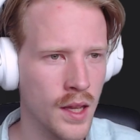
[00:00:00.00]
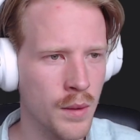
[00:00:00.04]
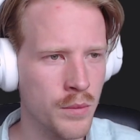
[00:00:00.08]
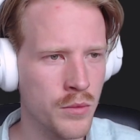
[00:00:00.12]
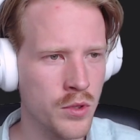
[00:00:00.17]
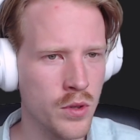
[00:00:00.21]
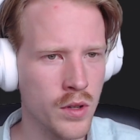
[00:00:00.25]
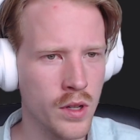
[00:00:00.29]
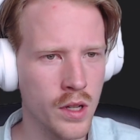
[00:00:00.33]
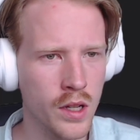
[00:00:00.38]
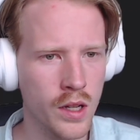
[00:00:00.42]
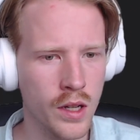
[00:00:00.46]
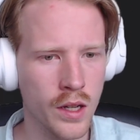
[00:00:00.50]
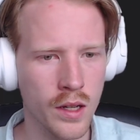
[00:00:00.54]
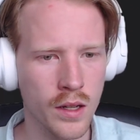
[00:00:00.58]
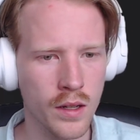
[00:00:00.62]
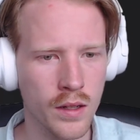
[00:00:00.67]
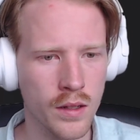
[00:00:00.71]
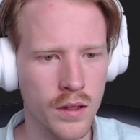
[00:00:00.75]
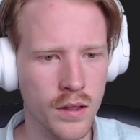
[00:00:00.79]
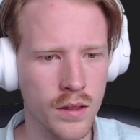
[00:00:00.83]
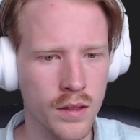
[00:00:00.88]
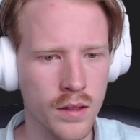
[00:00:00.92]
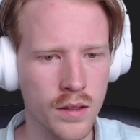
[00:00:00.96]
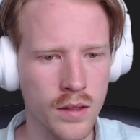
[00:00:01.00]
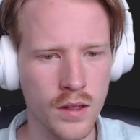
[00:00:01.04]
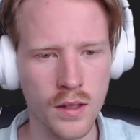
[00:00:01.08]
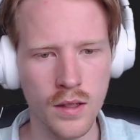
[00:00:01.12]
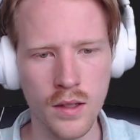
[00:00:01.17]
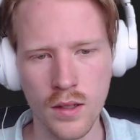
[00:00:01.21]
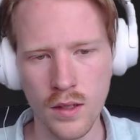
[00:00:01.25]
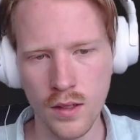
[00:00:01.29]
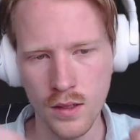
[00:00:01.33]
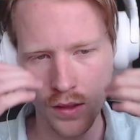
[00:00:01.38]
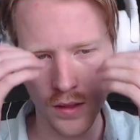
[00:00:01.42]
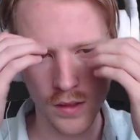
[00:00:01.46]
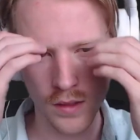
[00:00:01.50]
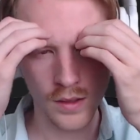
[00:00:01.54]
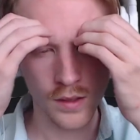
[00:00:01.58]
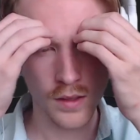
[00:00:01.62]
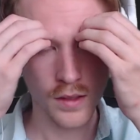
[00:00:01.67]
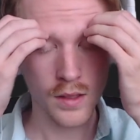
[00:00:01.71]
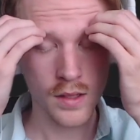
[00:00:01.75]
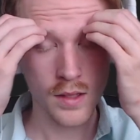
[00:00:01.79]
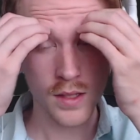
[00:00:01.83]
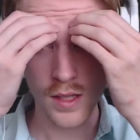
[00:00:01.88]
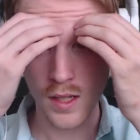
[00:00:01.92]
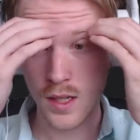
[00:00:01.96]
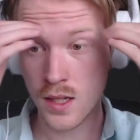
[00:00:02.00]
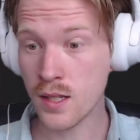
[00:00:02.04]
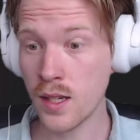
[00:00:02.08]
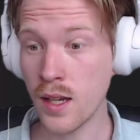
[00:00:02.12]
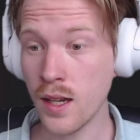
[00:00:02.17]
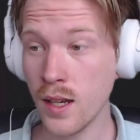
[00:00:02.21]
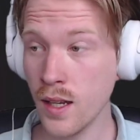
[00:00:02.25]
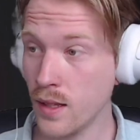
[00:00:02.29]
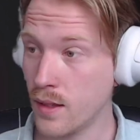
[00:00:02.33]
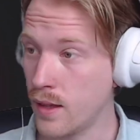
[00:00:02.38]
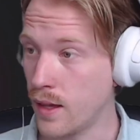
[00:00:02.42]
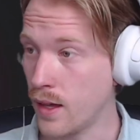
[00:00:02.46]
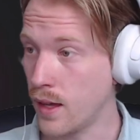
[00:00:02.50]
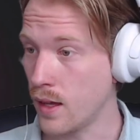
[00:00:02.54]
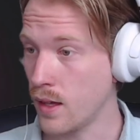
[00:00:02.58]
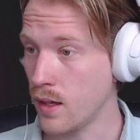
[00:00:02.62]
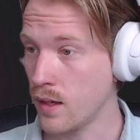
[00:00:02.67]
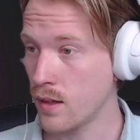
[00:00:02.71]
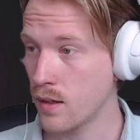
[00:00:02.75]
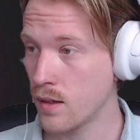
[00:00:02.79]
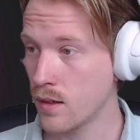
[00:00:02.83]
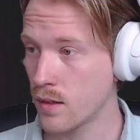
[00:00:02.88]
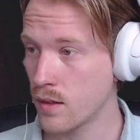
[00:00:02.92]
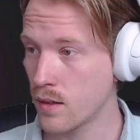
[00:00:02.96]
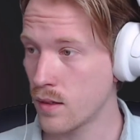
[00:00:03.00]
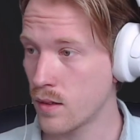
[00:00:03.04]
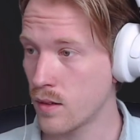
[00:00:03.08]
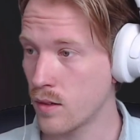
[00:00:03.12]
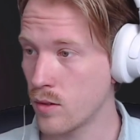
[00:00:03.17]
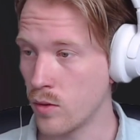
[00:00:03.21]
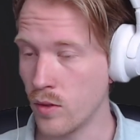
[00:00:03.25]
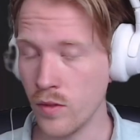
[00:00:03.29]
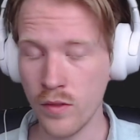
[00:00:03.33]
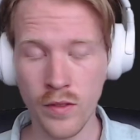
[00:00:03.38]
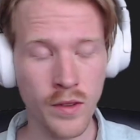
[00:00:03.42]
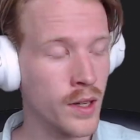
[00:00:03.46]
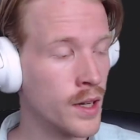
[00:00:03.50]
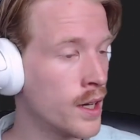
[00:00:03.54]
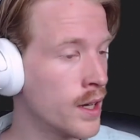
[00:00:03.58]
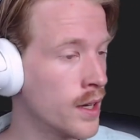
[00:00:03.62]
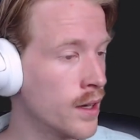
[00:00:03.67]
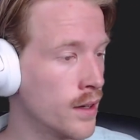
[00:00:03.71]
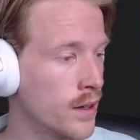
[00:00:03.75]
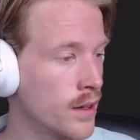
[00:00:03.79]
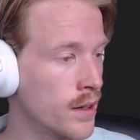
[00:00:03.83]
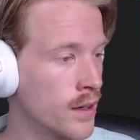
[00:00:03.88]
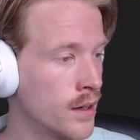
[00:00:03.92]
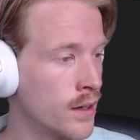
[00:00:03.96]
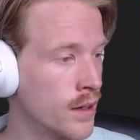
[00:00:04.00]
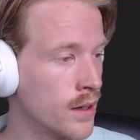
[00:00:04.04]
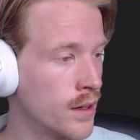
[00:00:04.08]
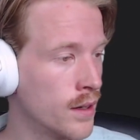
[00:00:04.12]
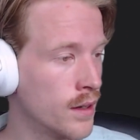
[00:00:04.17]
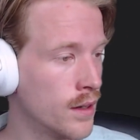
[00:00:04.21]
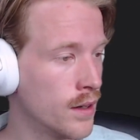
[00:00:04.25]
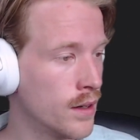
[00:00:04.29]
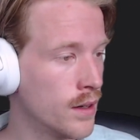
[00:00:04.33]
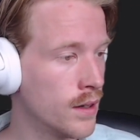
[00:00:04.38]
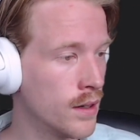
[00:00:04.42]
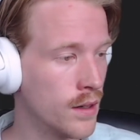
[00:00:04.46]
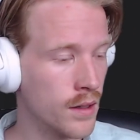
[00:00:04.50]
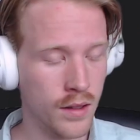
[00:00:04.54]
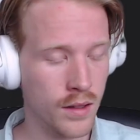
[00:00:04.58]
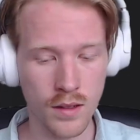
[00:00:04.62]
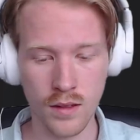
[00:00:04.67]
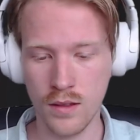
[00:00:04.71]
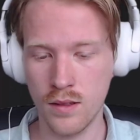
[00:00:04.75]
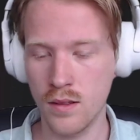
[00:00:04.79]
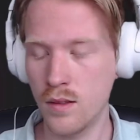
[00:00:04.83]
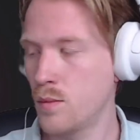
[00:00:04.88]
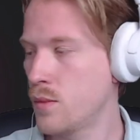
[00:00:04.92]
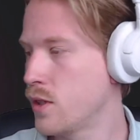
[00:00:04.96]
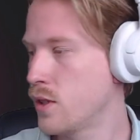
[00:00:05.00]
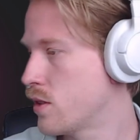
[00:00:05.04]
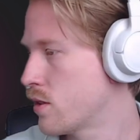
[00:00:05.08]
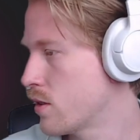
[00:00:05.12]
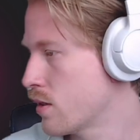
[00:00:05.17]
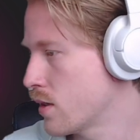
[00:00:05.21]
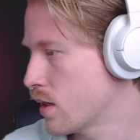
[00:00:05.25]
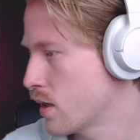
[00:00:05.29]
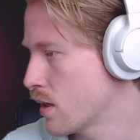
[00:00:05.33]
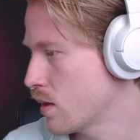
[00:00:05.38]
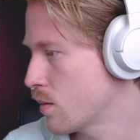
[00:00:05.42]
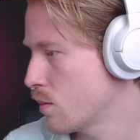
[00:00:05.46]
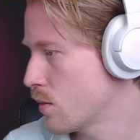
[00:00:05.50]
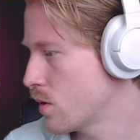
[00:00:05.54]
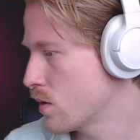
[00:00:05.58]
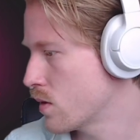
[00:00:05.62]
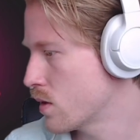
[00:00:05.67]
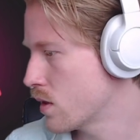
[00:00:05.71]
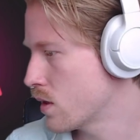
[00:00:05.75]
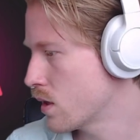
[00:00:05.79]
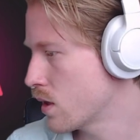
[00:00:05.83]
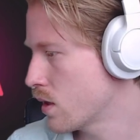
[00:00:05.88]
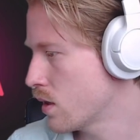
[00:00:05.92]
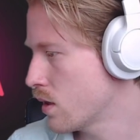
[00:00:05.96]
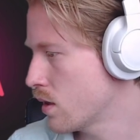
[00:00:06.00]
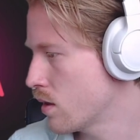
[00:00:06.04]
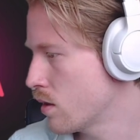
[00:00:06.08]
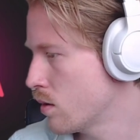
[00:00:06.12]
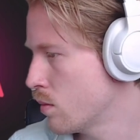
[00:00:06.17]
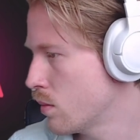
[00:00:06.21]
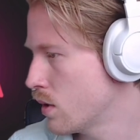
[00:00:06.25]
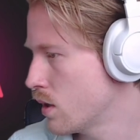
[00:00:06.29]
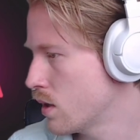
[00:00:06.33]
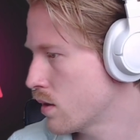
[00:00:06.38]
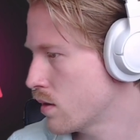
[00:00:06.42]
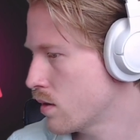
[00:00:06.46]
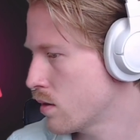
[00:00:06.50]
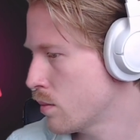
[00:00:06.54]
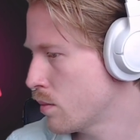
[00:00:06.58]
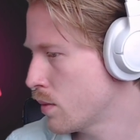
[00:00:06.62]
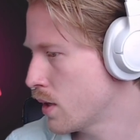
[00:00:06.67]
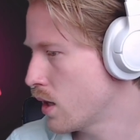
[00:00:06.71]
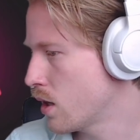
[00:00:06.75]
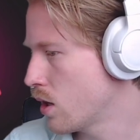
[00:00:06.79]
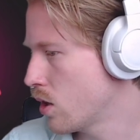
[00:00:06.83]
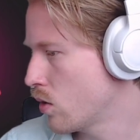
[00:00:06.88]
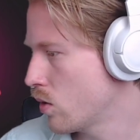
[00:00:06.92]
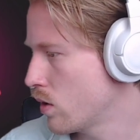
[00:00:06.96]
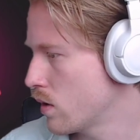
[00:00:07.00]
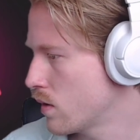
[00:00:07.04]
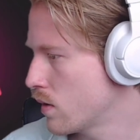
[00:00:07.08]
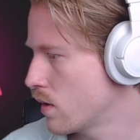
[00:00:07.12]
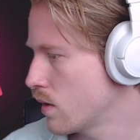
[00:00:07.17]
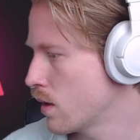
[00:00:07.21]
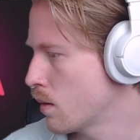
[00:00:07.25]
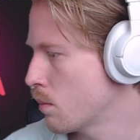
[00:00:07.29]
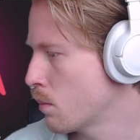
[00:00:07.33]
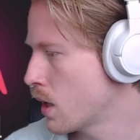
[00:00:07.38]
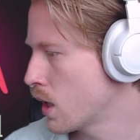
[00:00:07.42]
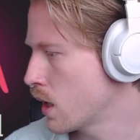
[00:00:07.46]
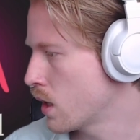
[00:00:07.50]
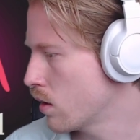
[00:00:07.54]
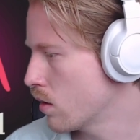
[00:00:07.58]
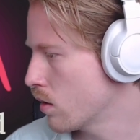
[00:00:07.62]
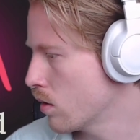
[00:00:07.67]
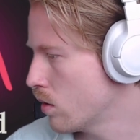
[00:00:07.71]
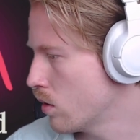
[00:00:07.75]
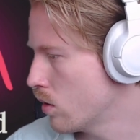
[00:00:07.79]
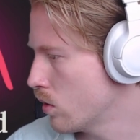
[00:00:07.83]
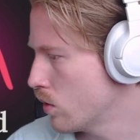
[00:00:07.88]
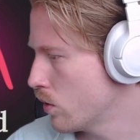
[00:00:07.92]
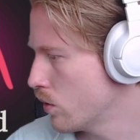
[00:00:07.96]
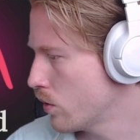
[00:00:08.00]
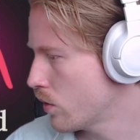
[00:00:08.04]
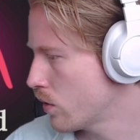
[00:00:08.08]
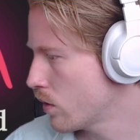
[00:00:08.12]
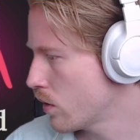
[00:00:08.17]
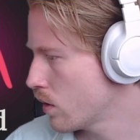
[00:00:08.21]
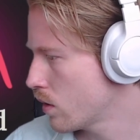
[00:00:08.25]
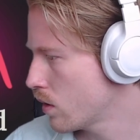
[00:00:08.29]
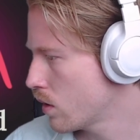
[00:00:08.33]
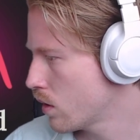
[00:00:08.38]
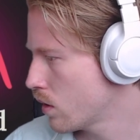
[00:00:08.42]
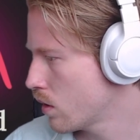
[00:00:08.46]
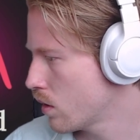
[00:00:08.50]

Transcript: I'm doing good. It's an exciting day. We've got. Let me turn down the music a little bit. It's a little bit noisy in my ear holes.